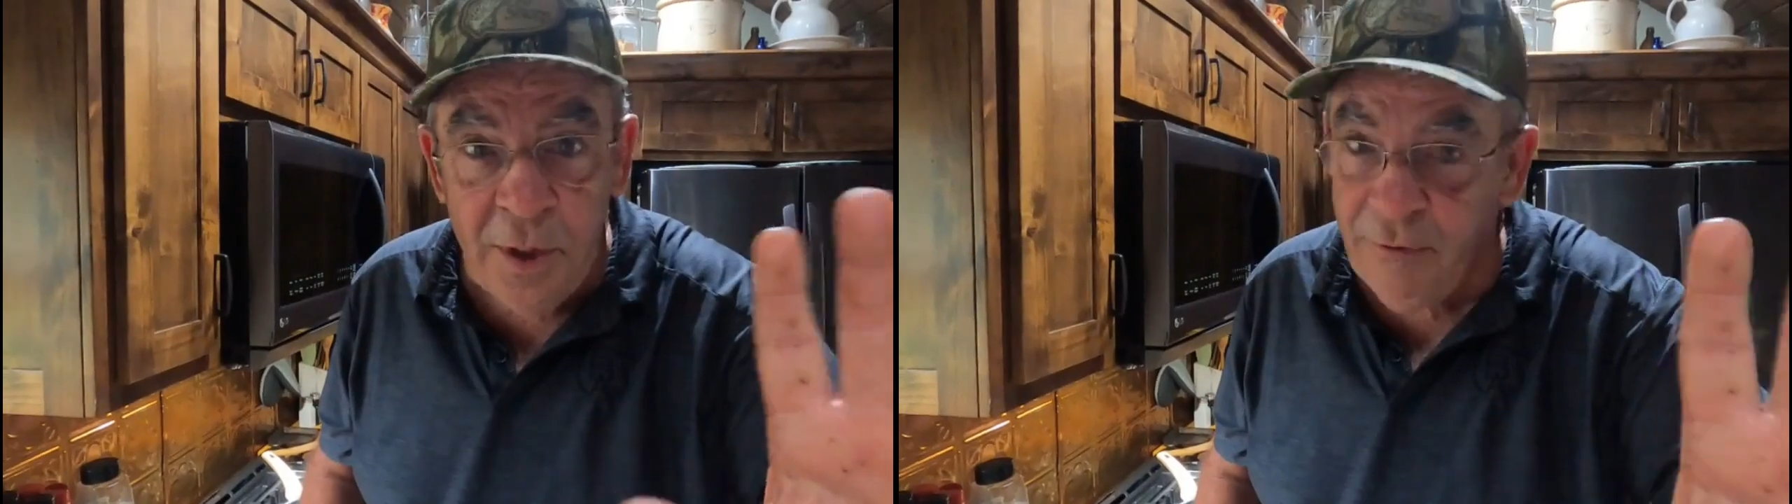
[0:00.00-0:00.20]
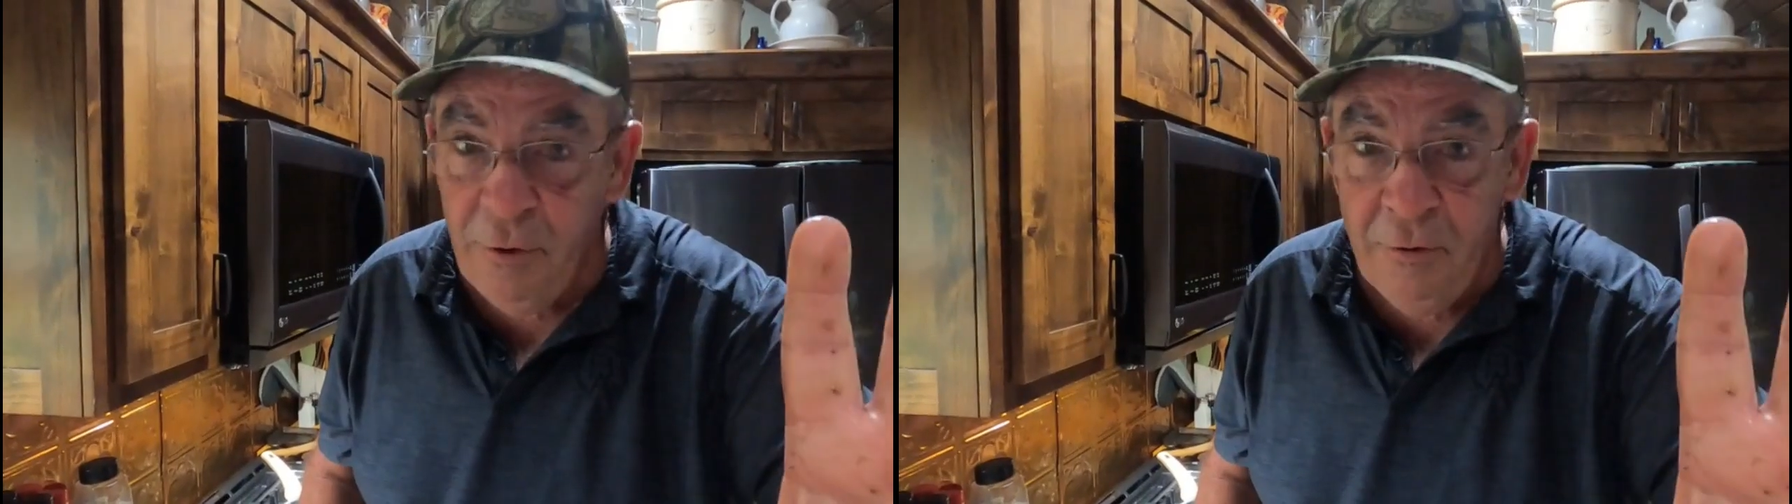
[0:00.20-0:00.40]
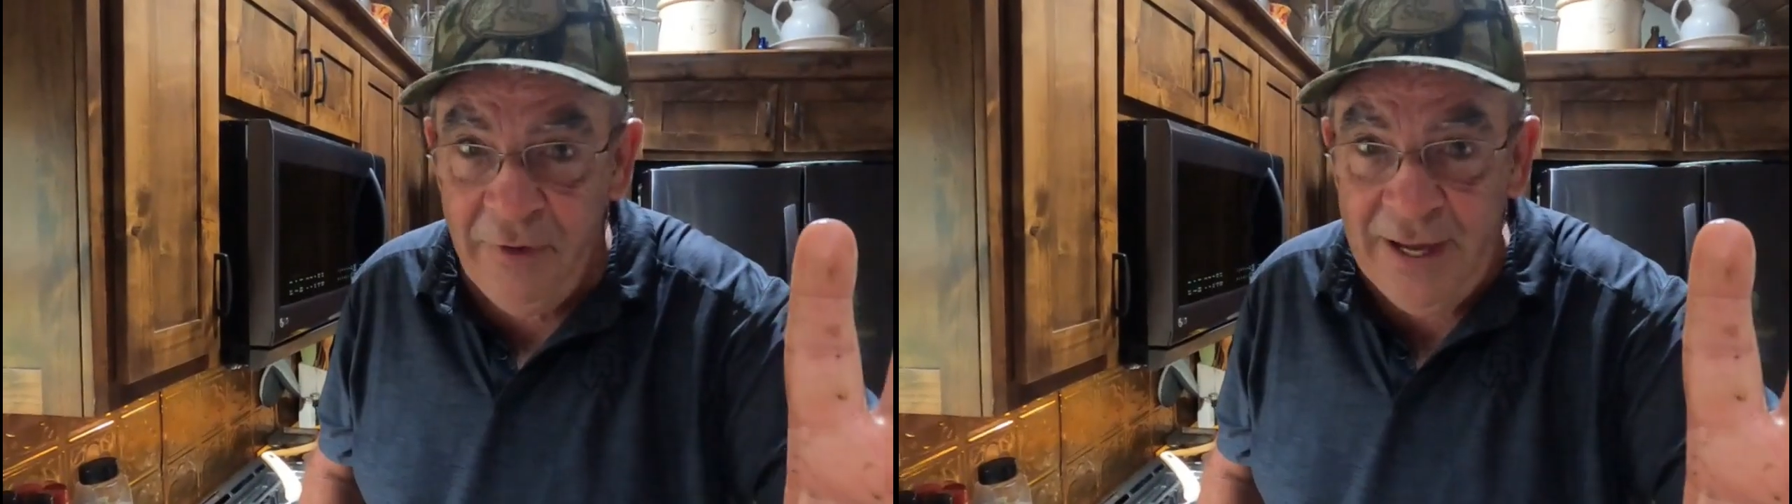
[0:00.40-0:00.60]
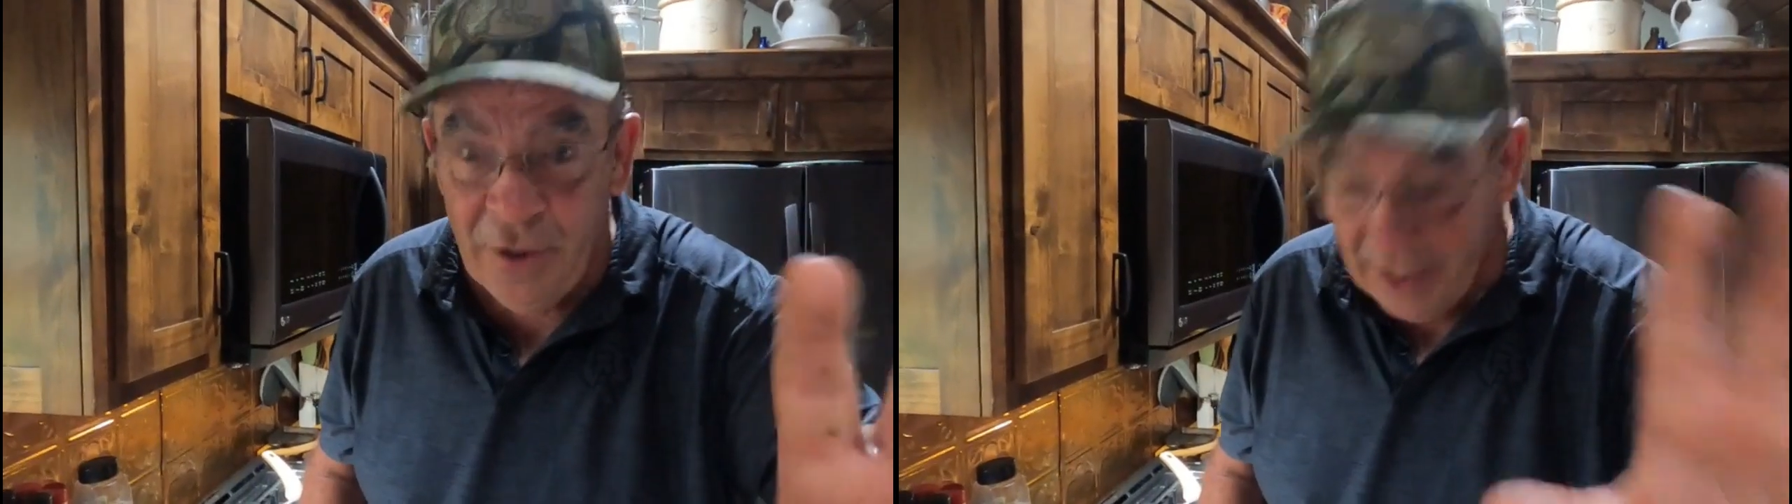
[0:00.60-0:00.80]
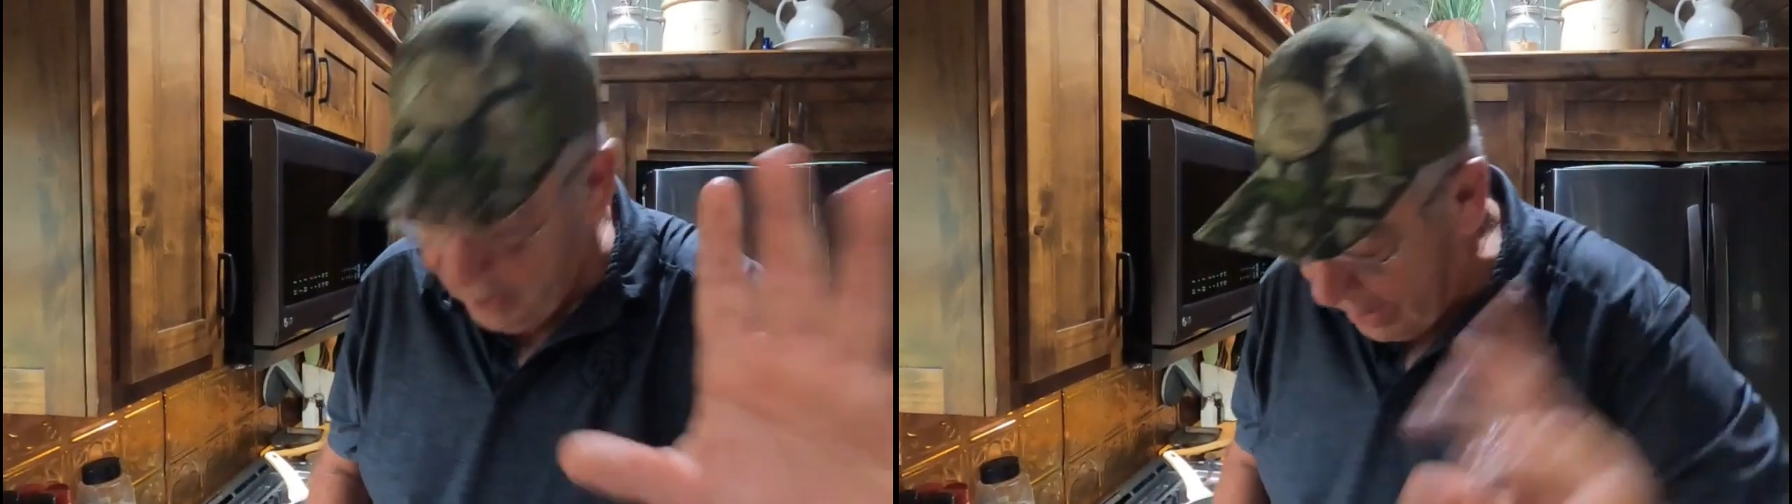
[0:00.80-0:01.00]
just a few feet,
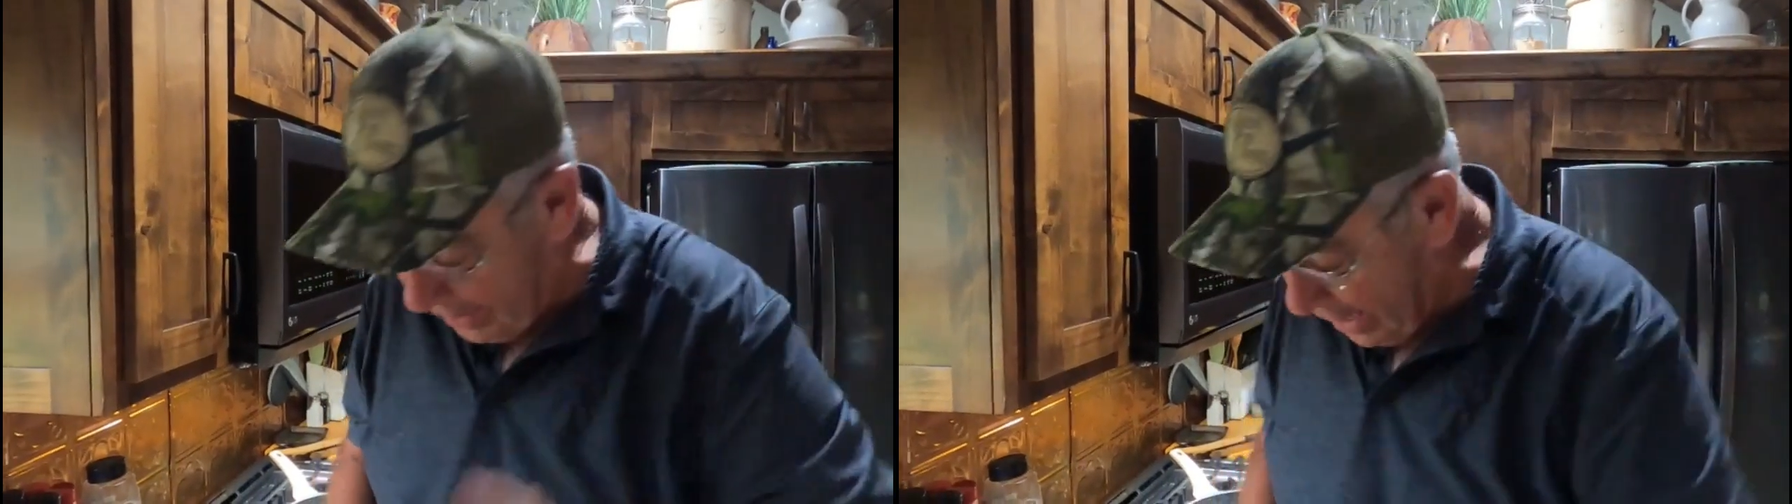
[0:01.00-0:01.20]
so that's kind of